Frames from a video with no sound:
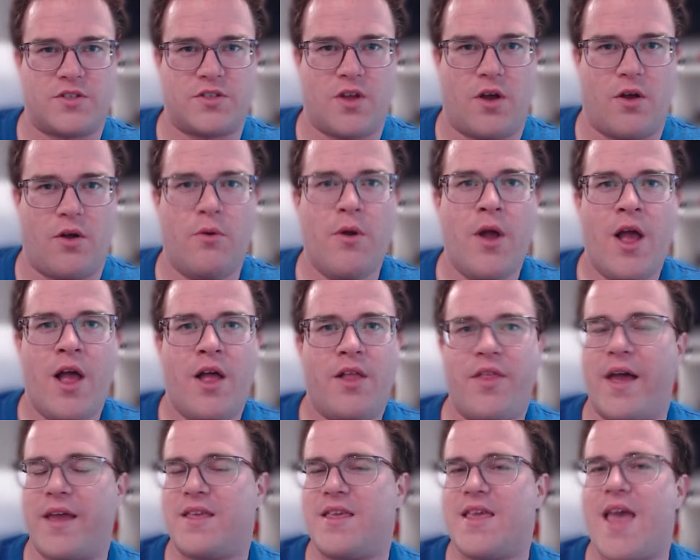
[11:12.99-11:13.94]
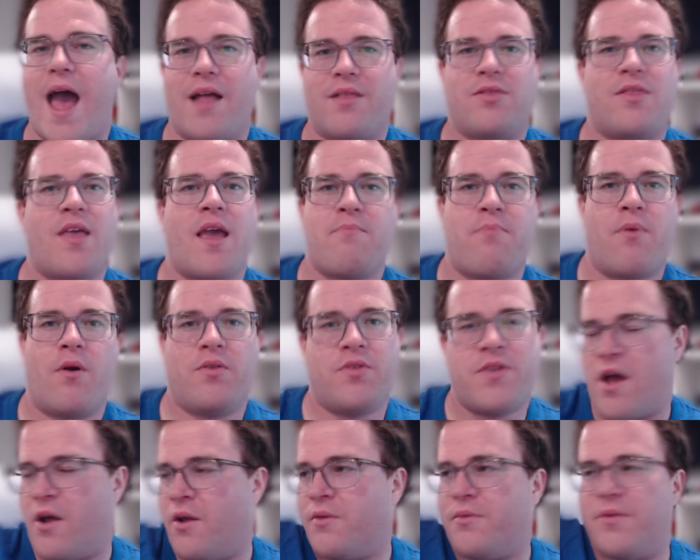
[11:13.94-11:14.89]
So like, yeah,
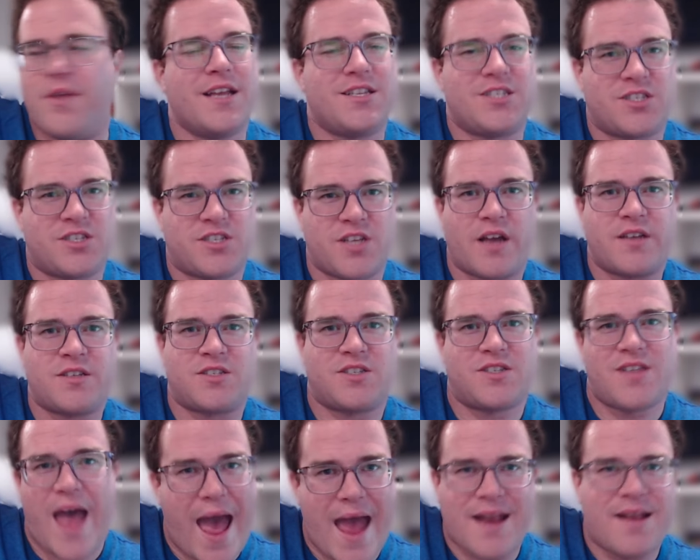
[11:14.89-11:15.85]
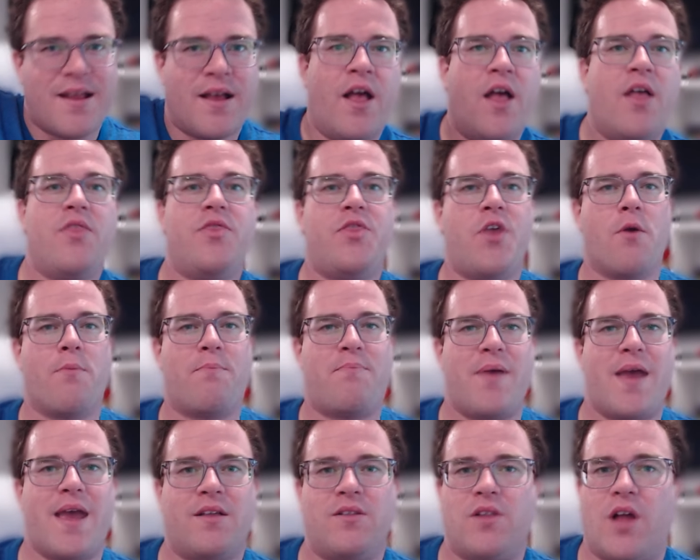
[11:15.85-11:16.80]
it sucks that their
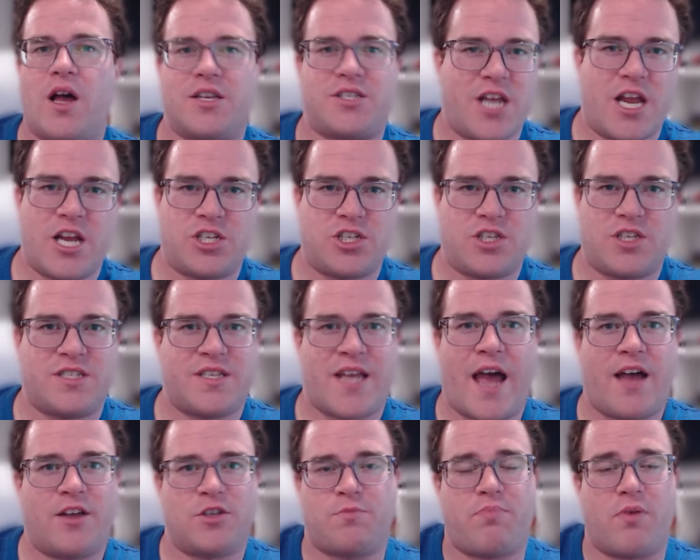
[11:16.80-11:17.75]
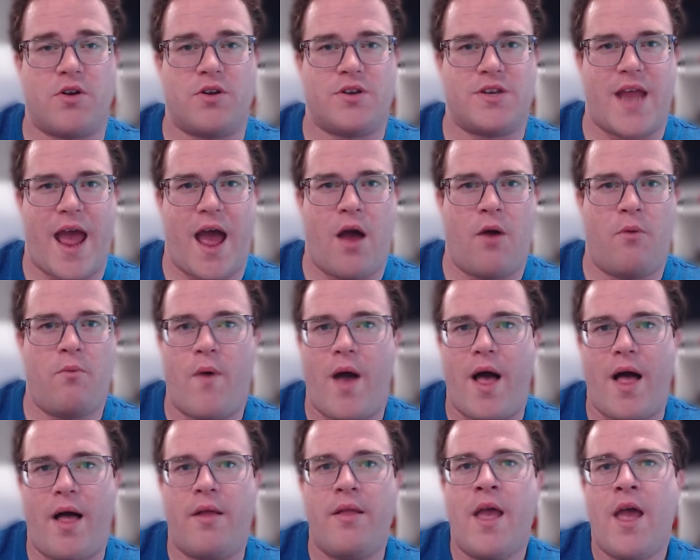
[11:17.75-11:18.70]
big Los Angeles house burned down.
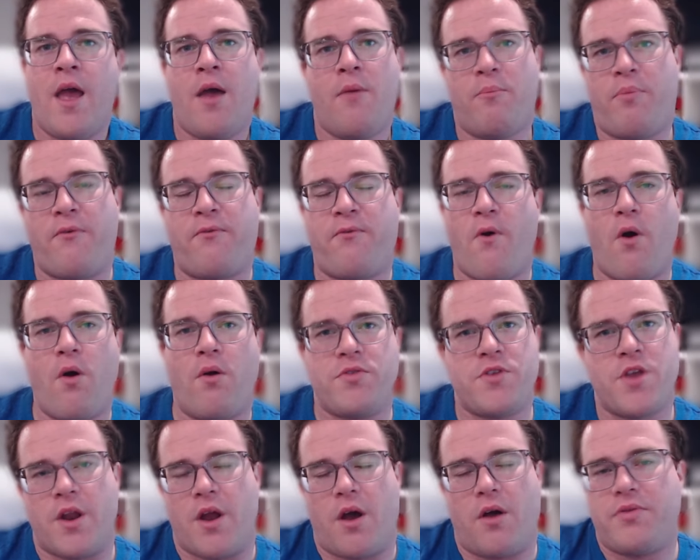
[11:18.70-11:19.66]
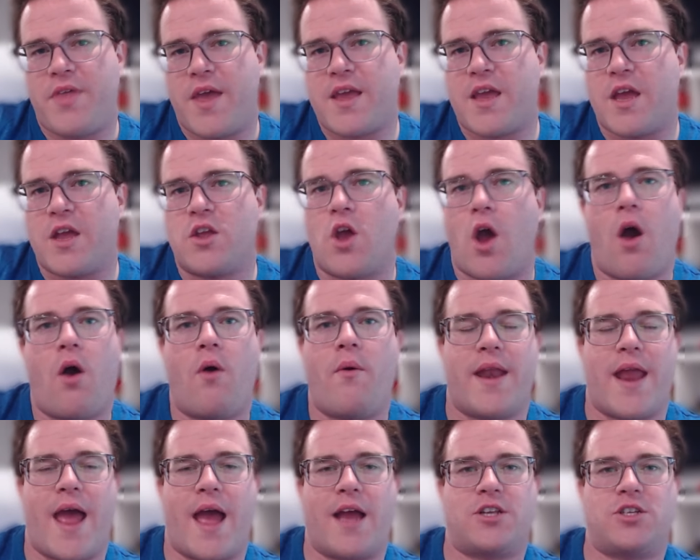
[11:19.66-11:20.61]
Well, before, they could go
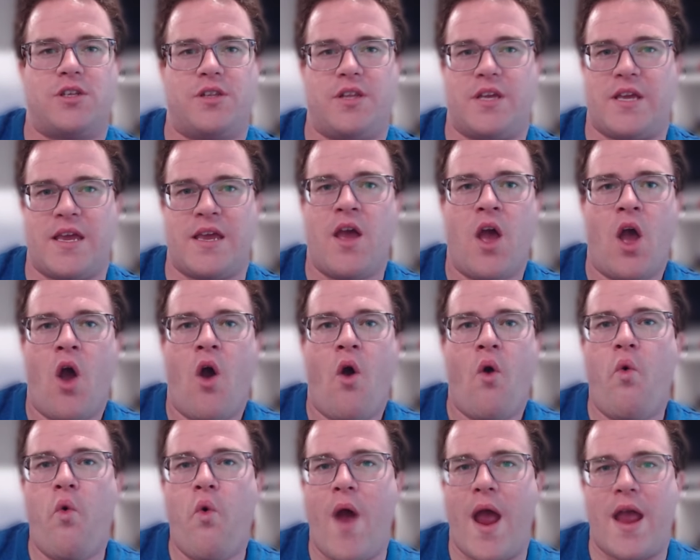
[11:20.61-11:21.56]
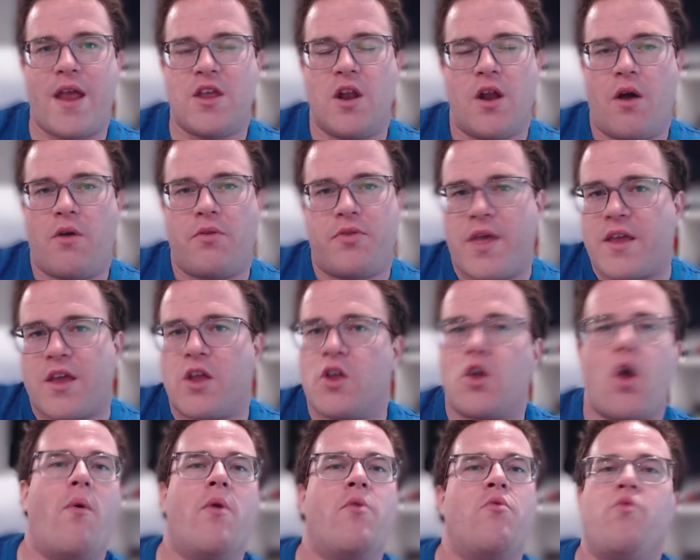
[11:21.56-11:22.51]
and actually wait, they could
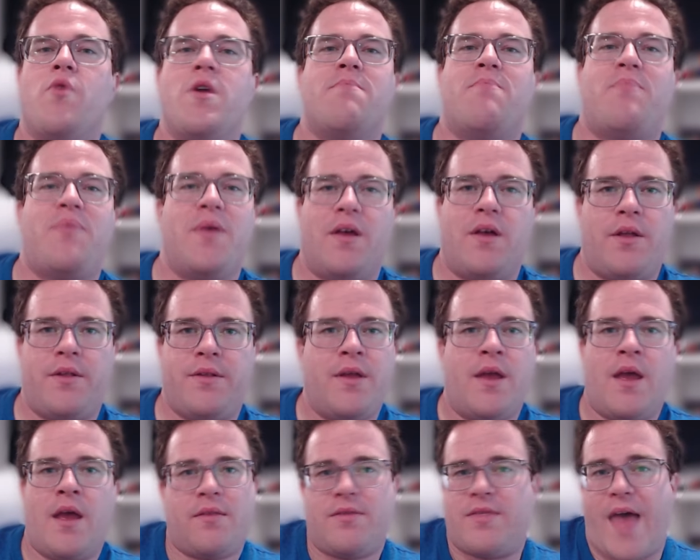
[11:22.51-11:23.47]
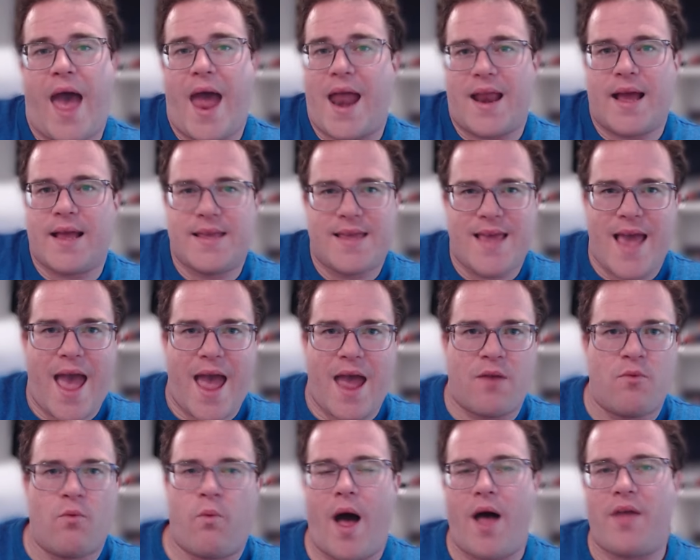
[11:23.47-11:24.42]
go and rebuild that
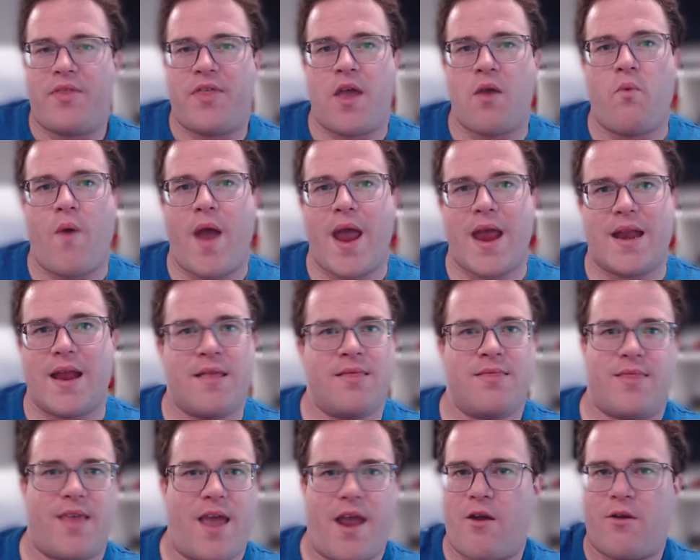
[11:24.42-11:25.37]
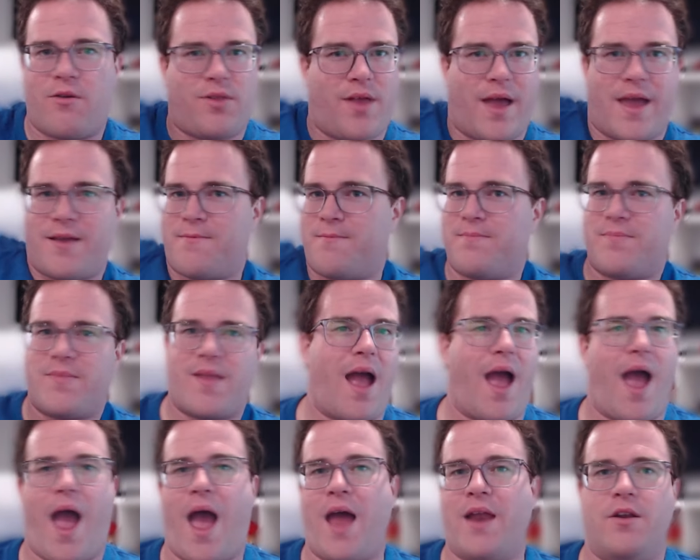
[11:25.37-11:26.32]
again while they wait in their, like,
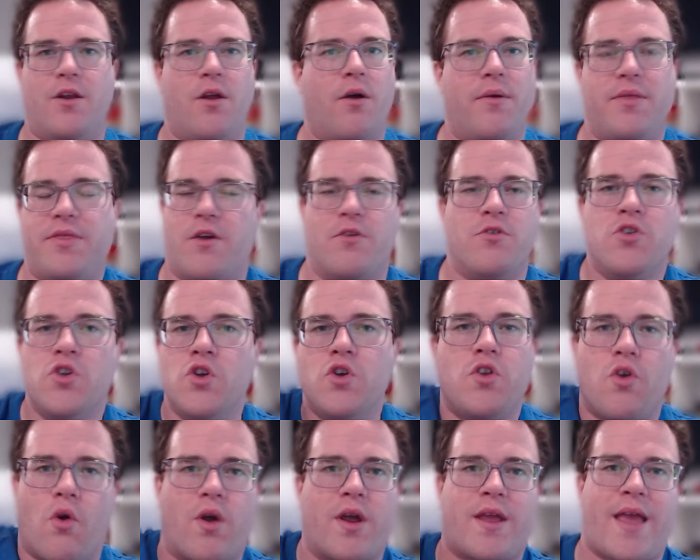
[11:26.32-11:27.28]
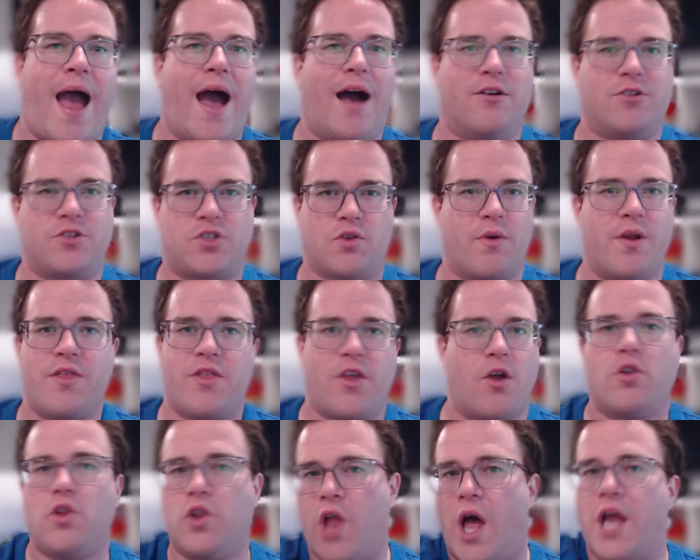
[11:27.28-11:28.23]
I don't know, in their New York house or in
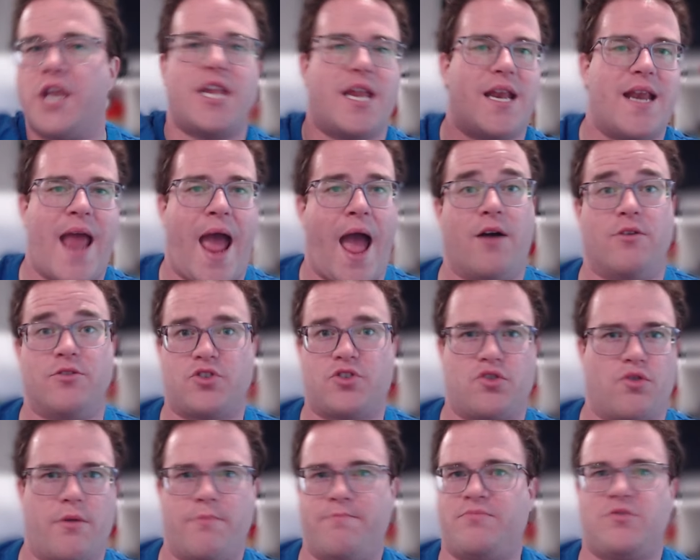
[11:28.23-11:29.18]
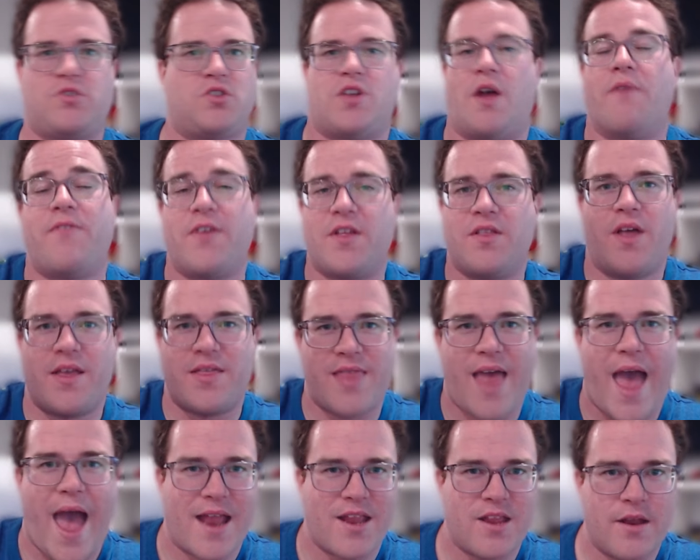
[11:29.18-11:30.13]
their London house or something like
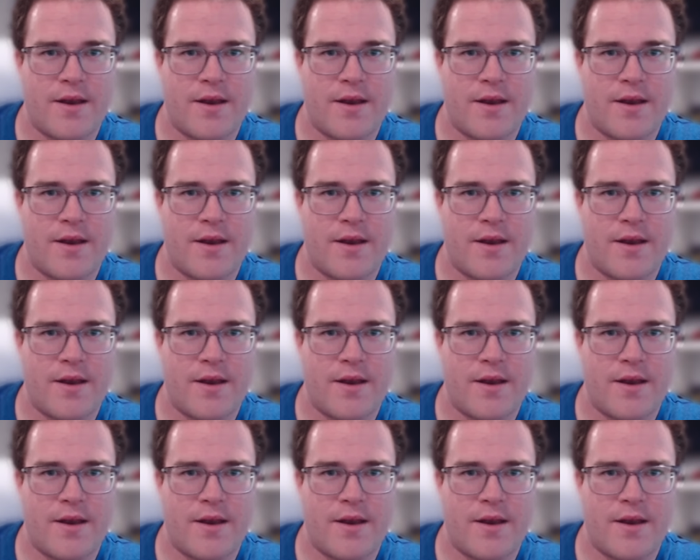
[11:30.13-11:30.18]
that.